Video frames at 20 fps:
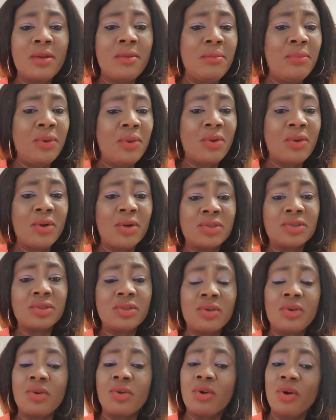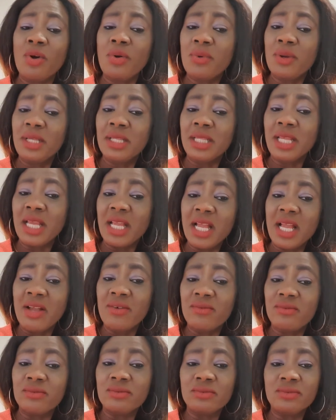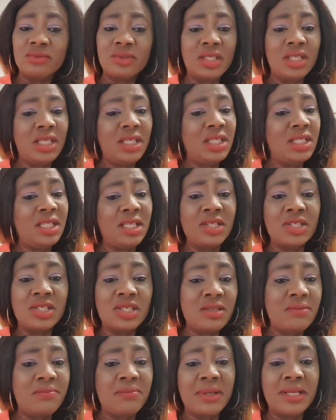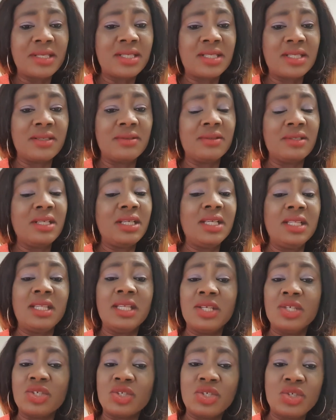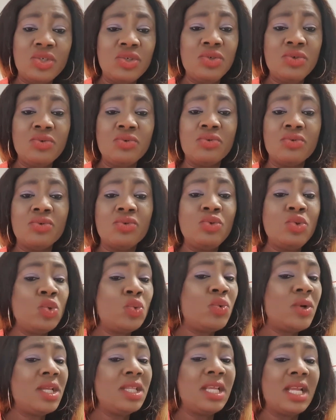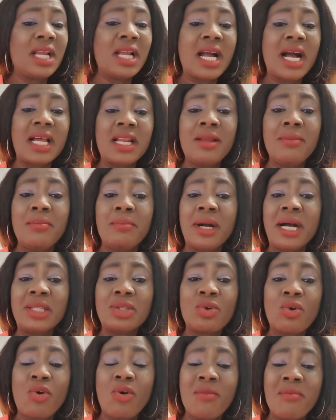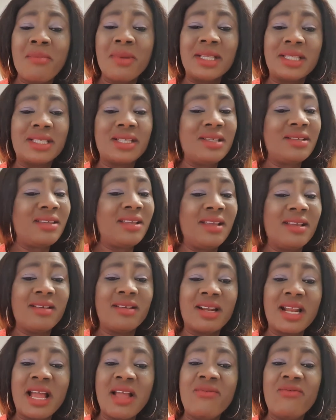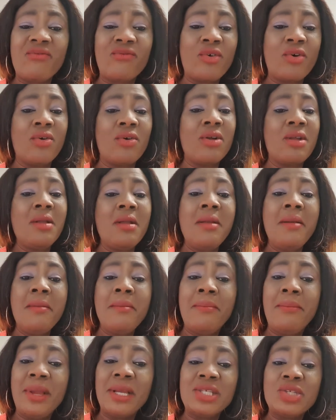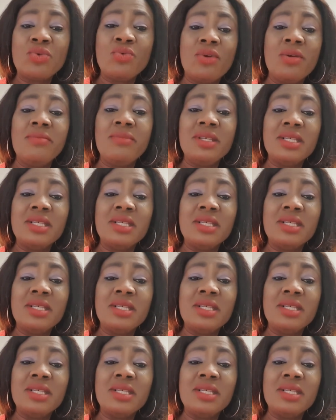Because God will the heaven, if they see person, if they see you, you will they carry bad comment, the right for person will be